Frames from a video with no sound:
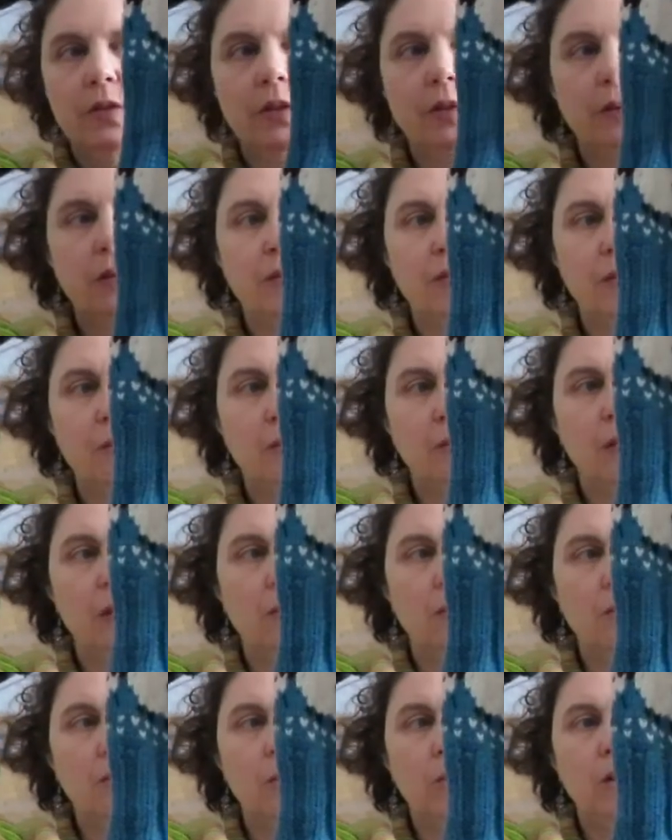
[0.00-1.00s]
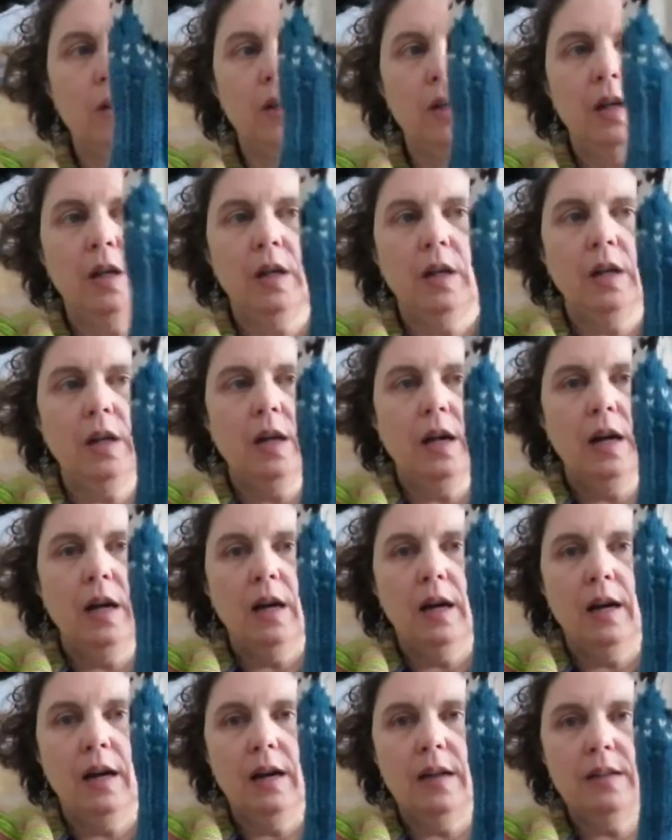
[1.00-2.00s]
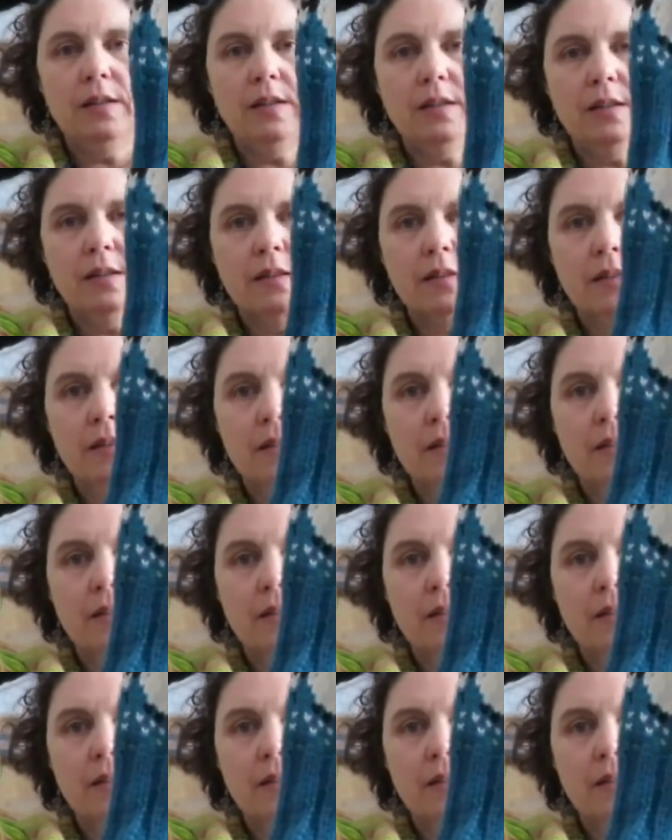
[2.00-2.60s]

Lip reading: ago or something or more. I just